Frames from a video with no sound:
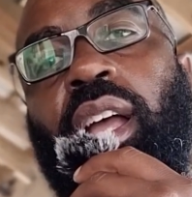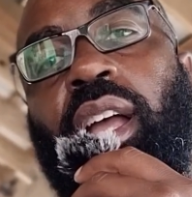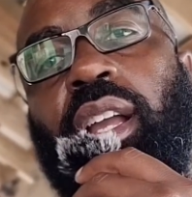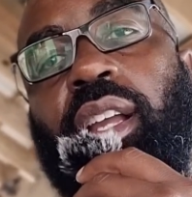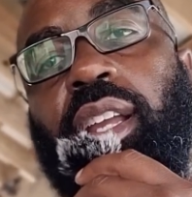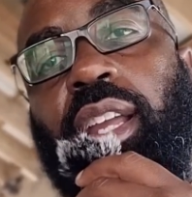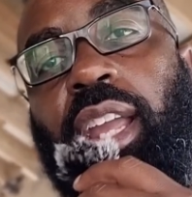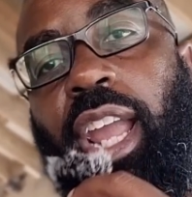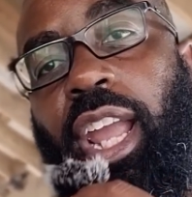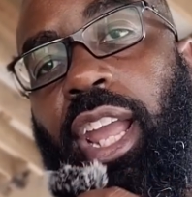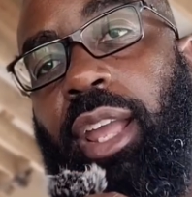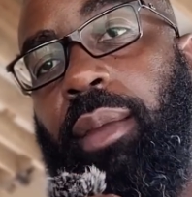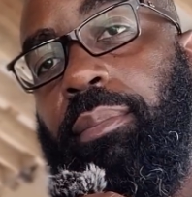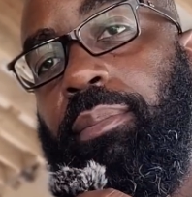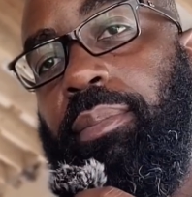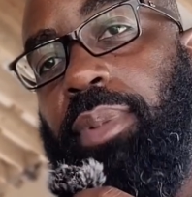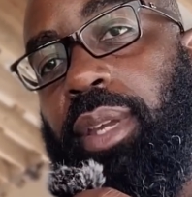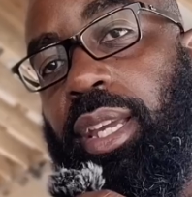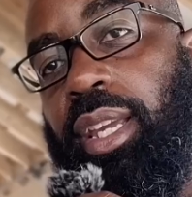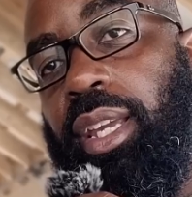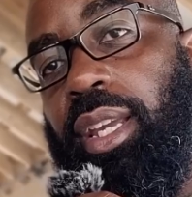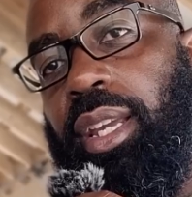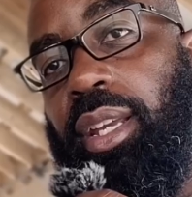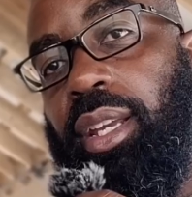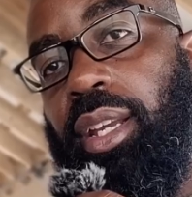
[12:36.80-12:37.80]
can
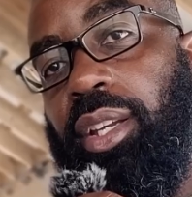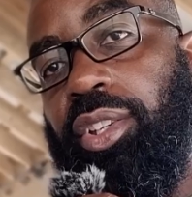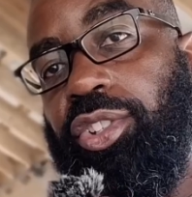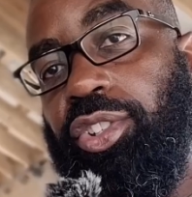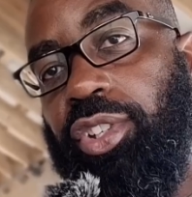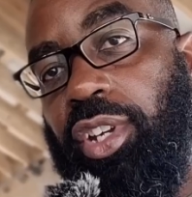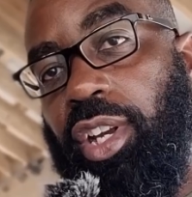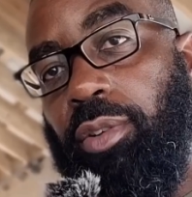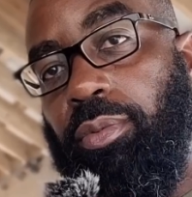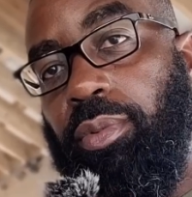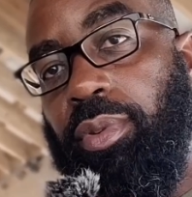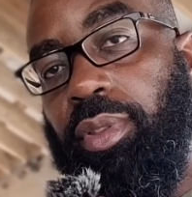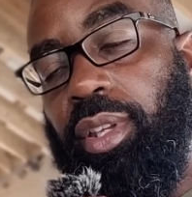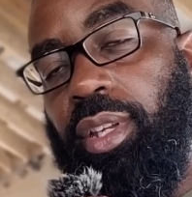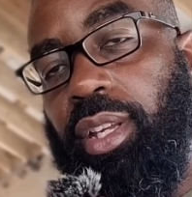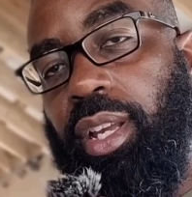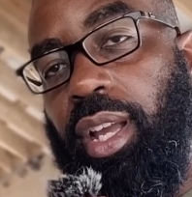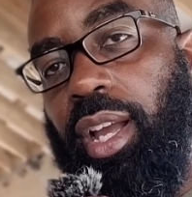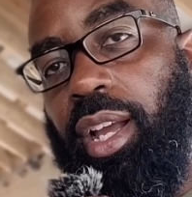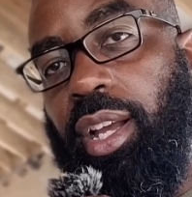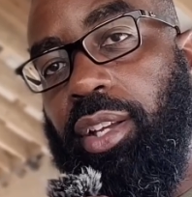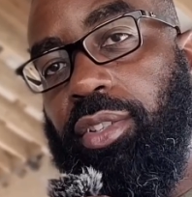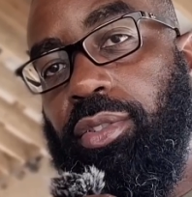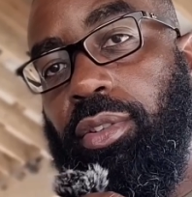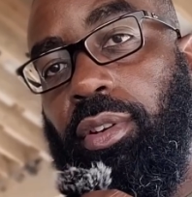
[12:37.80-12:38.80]
be shared with you
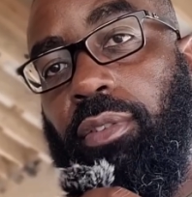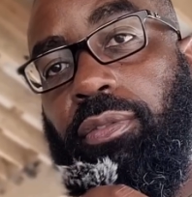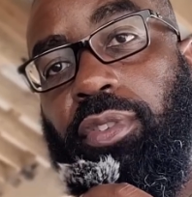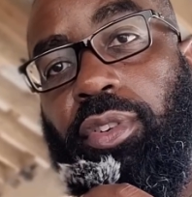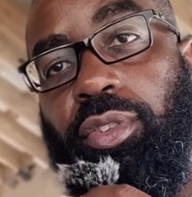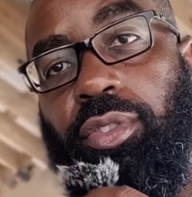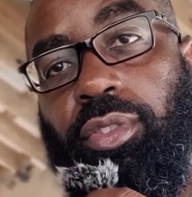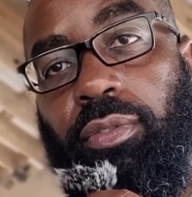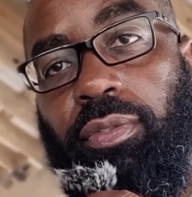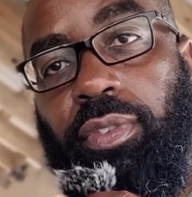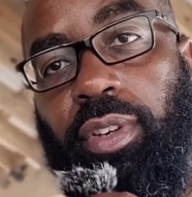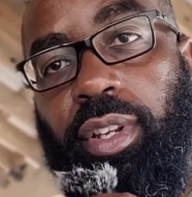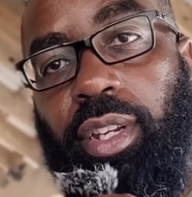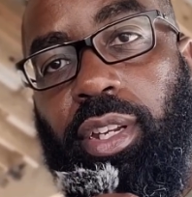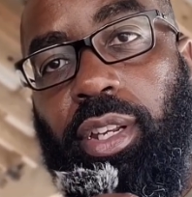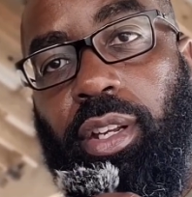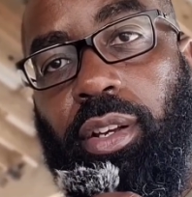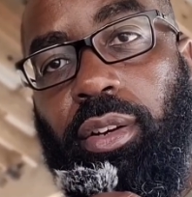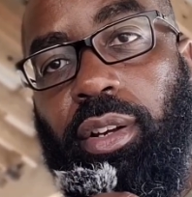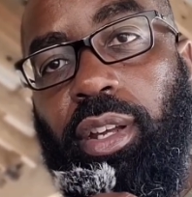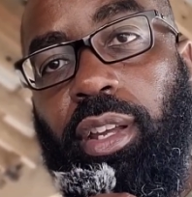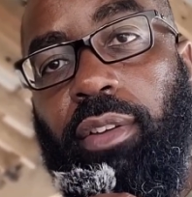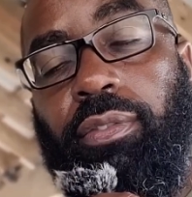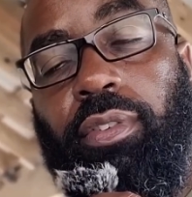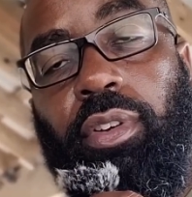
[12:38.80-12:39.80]
guys on a future video
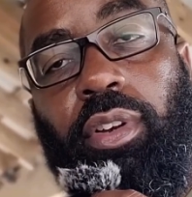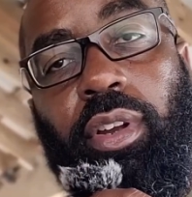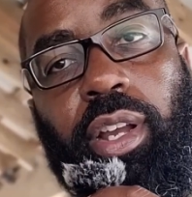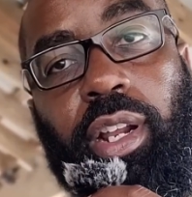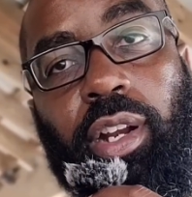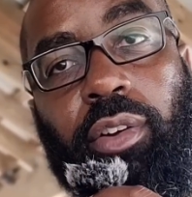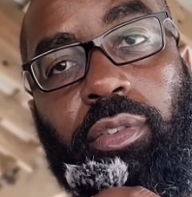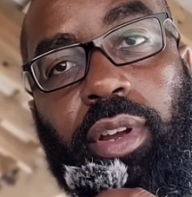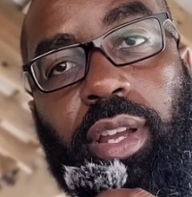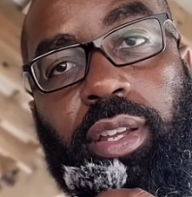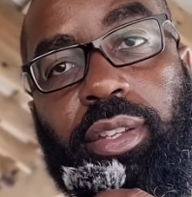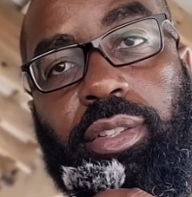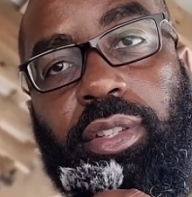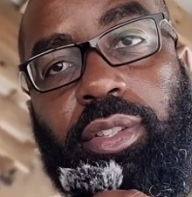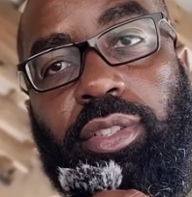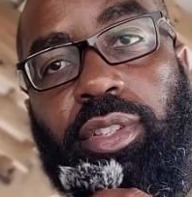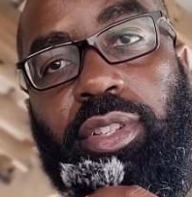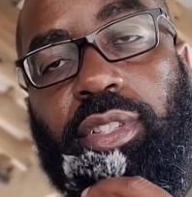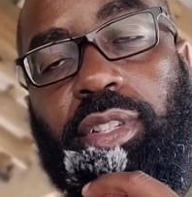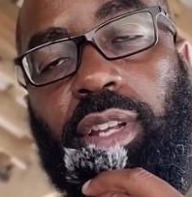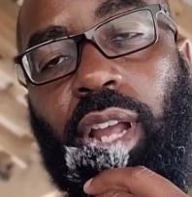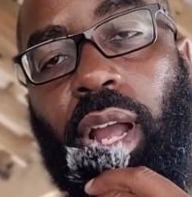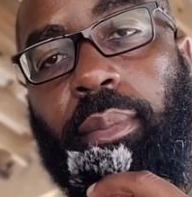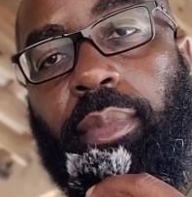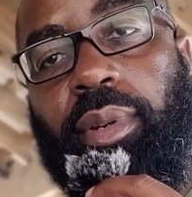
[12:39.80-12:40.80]
if you're interested.
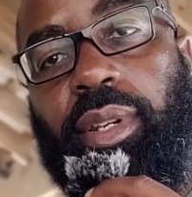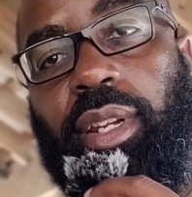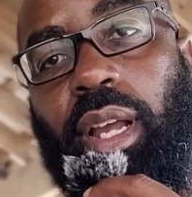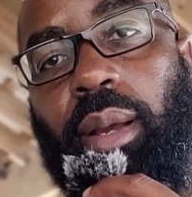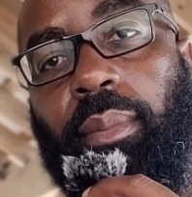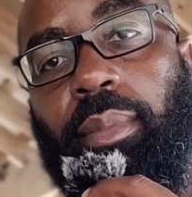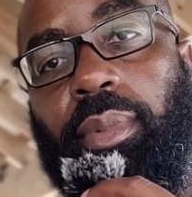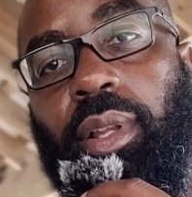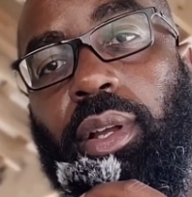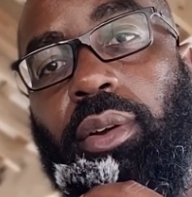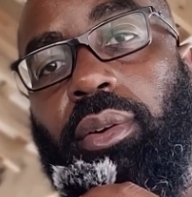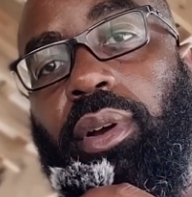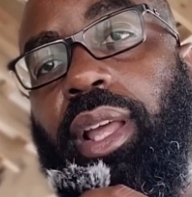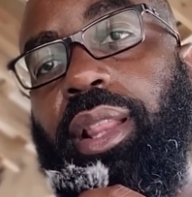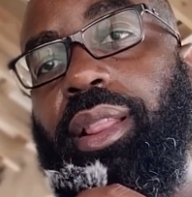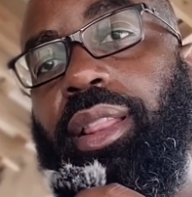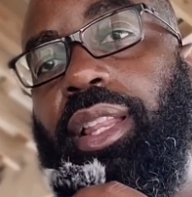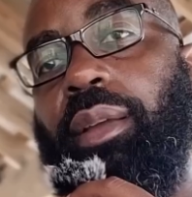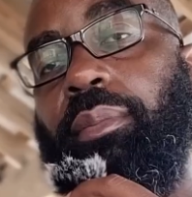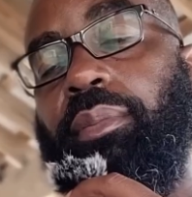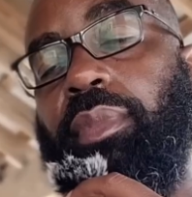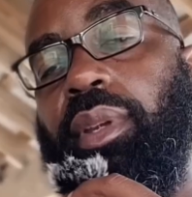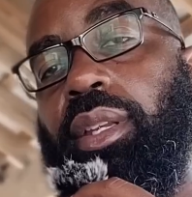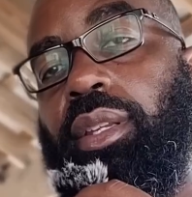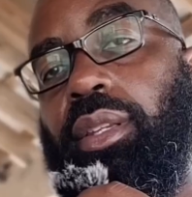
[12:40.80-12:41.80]
Just comment down below and
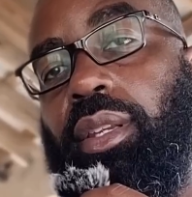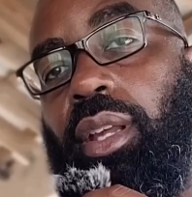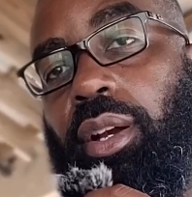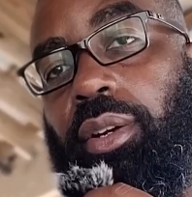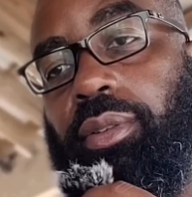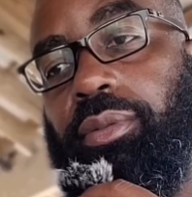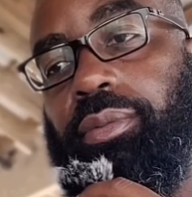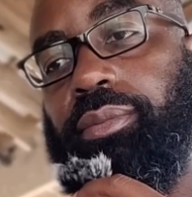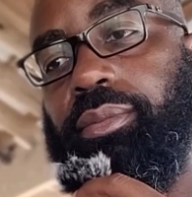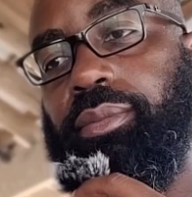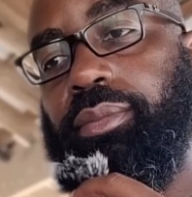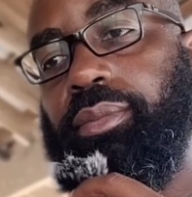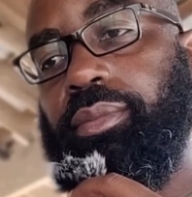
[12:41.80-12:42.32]
let me know.